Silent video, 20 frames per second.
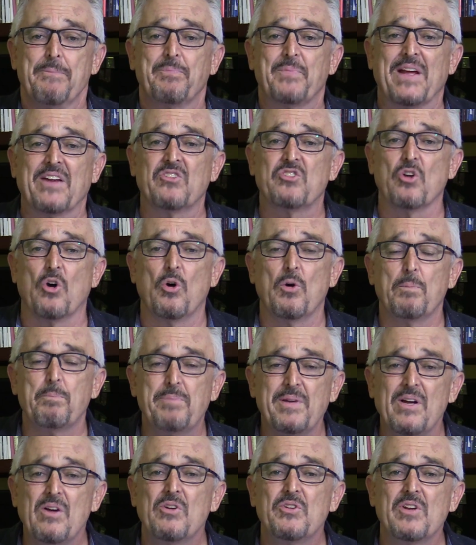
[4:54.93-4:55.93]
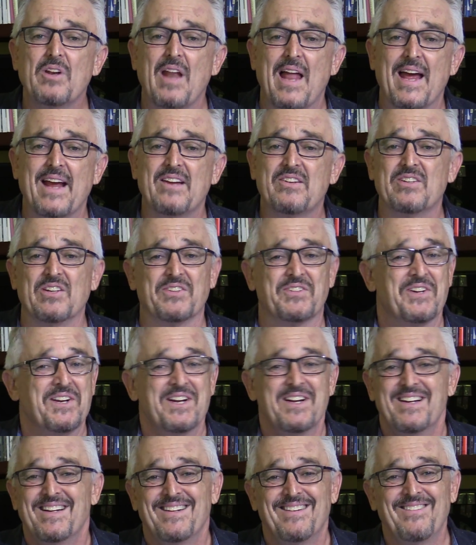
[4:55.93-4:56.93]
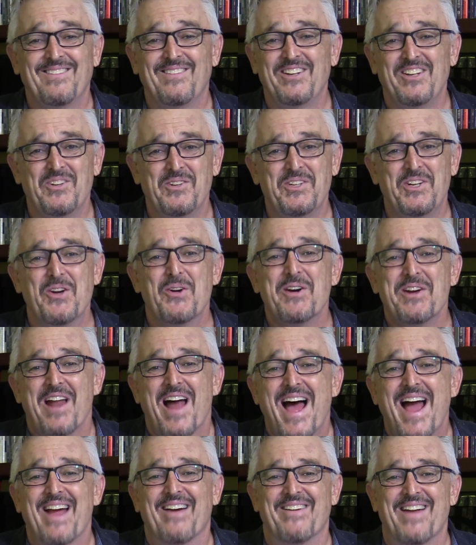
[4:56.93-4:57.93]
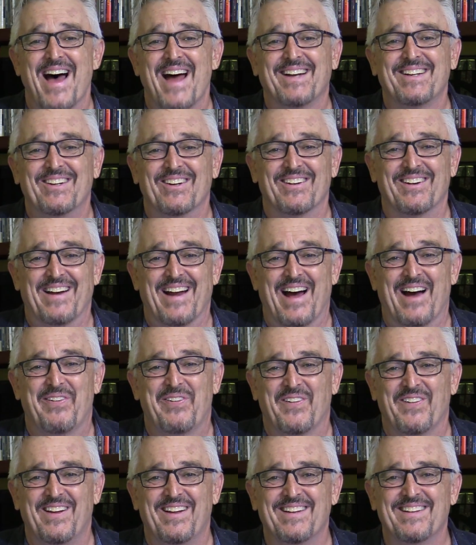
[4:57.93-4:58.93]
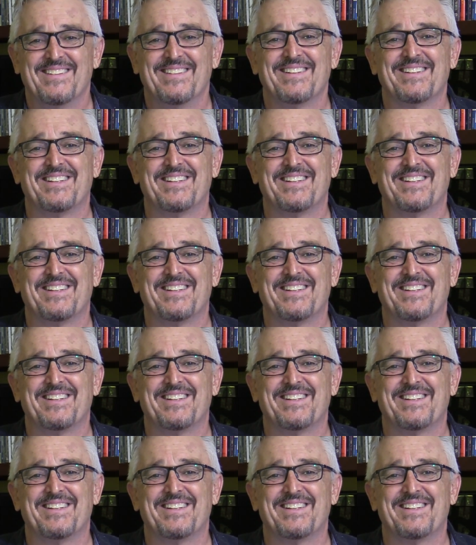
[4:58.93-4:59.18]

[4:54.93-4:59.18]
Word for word: And so build alliances. You and I are not good enough